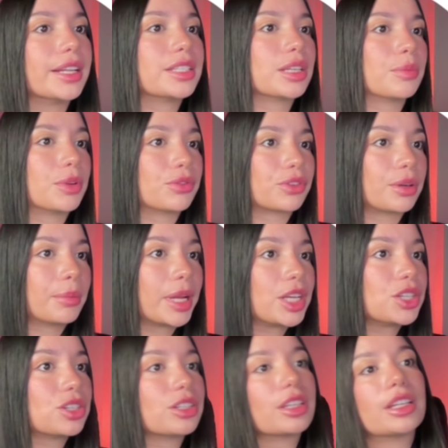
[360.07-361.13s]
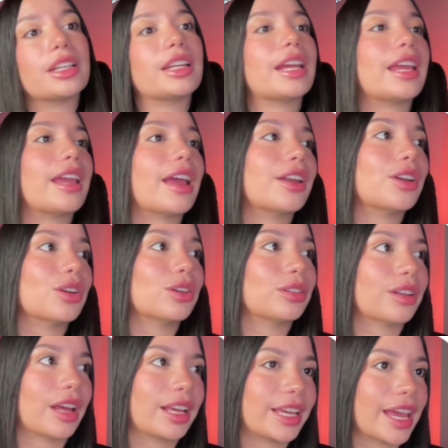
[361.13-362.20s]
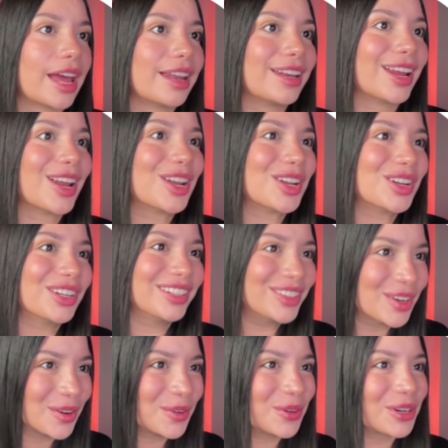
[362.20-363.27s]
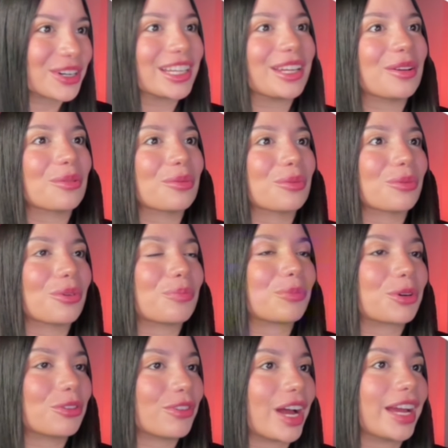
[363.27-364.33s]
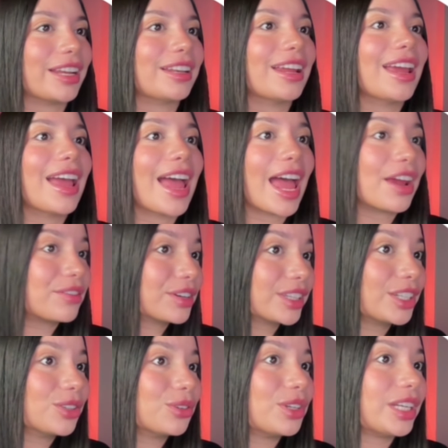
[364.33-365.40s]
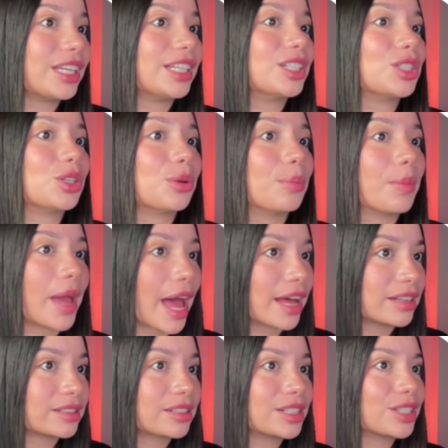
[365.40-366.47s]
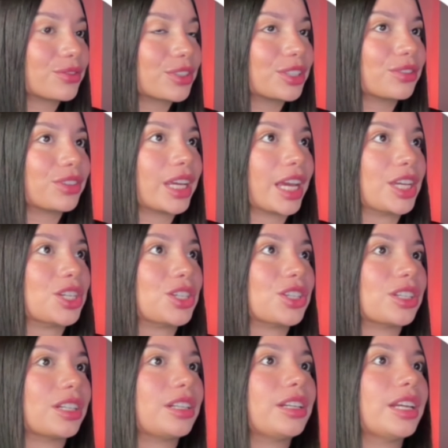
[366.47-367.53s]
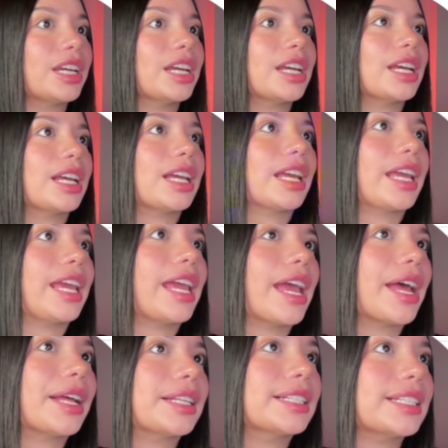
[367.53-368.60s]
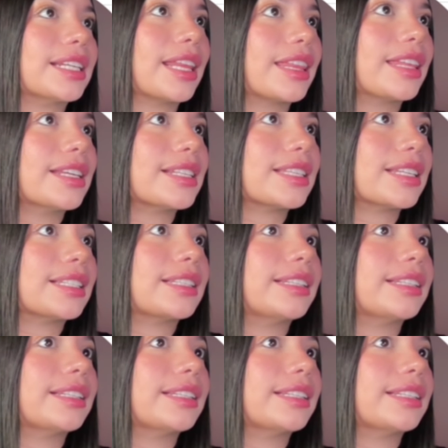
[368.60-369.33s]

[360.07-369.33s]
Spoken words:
some information, and again, don't worry, we'll provide everything you need to pass this verification. And this is the